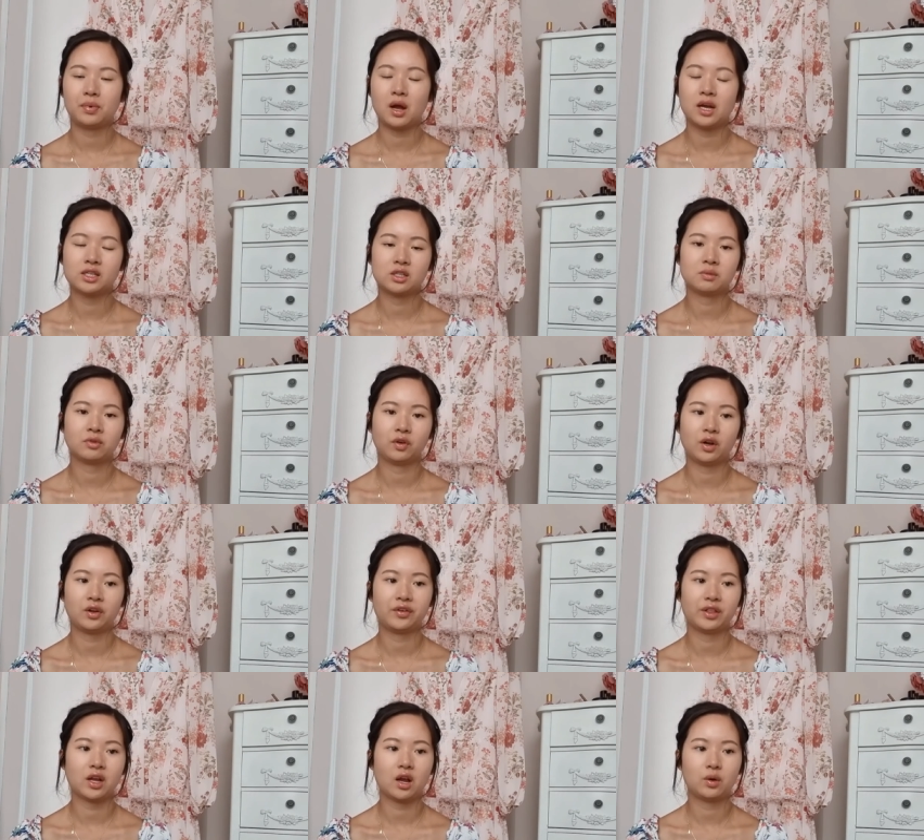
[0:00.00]
item of
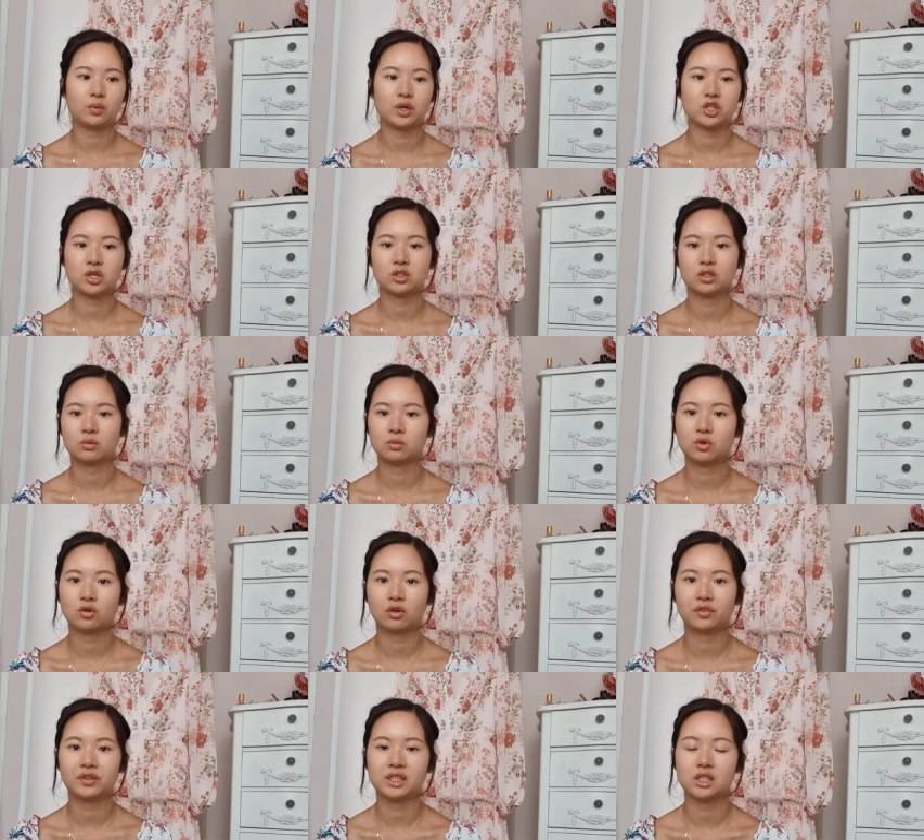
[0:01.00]
clothing that I wish I took
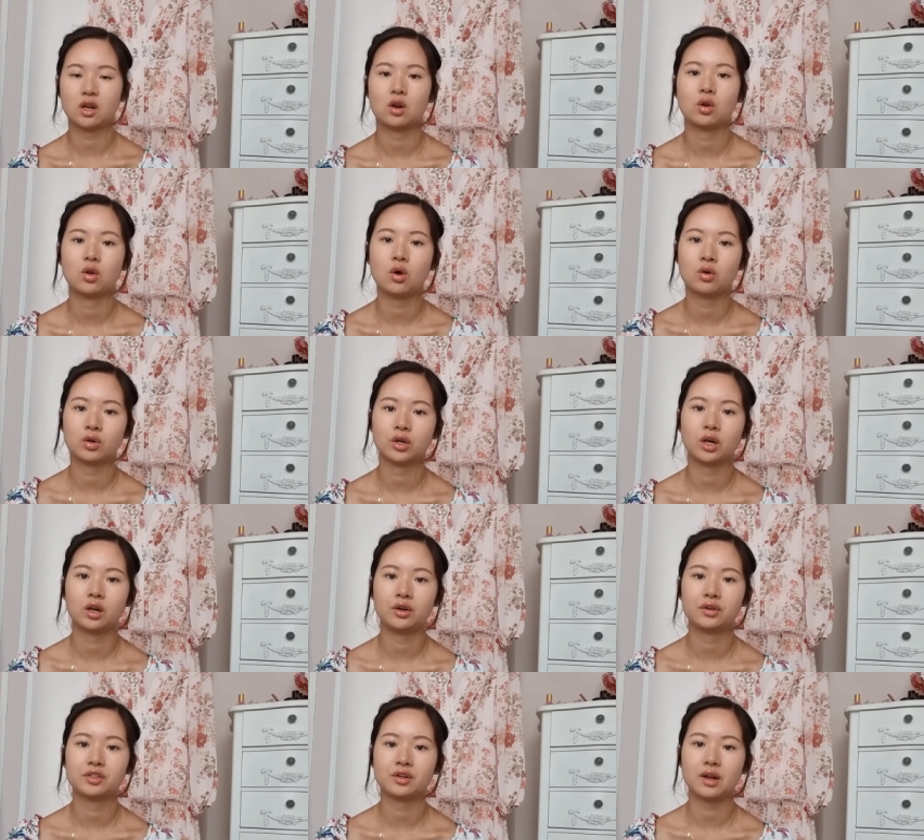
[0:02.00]
more of is longer clothes.